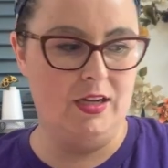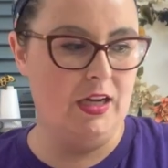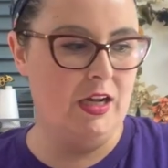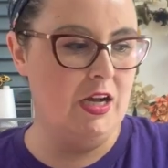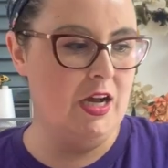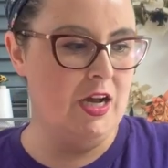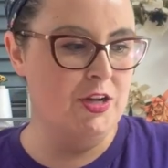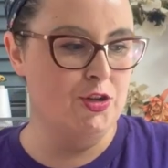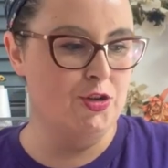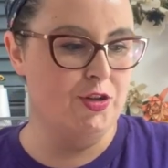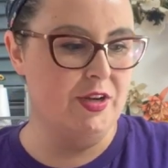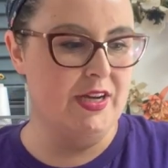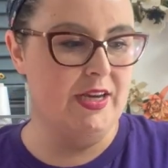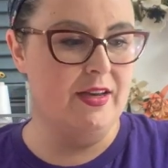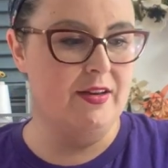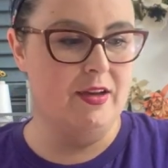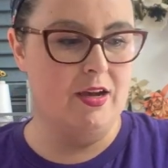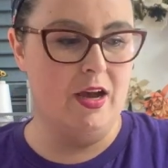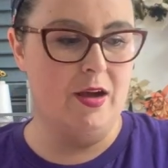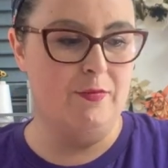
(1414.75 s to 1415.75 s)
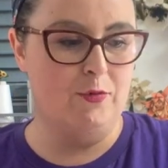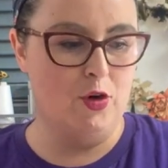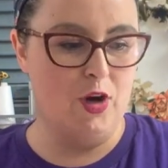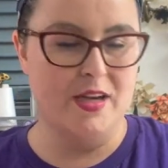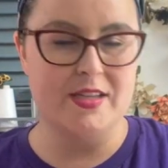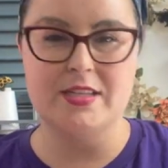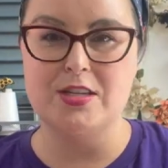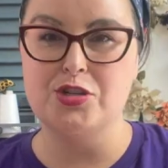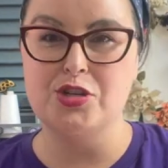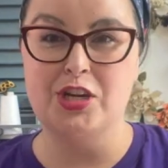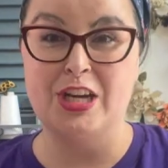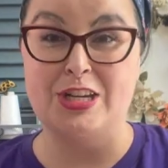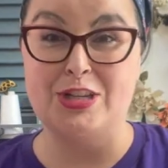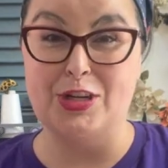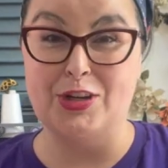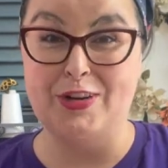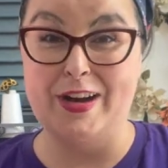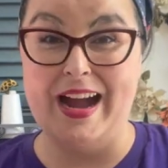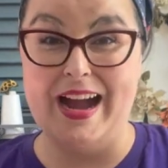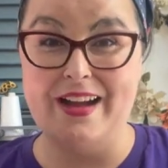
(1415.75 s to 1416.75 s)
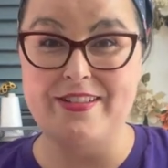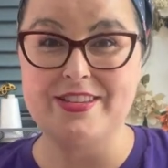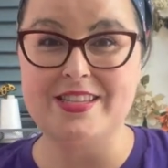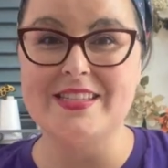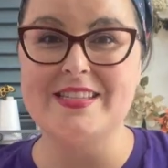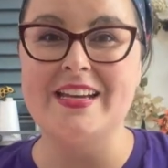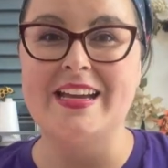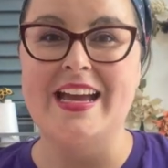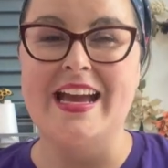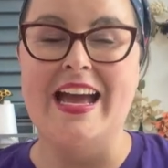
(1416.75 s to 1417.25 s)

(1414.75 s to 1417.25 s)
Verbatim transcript: country, um, Cross Stitch and Country Crafts.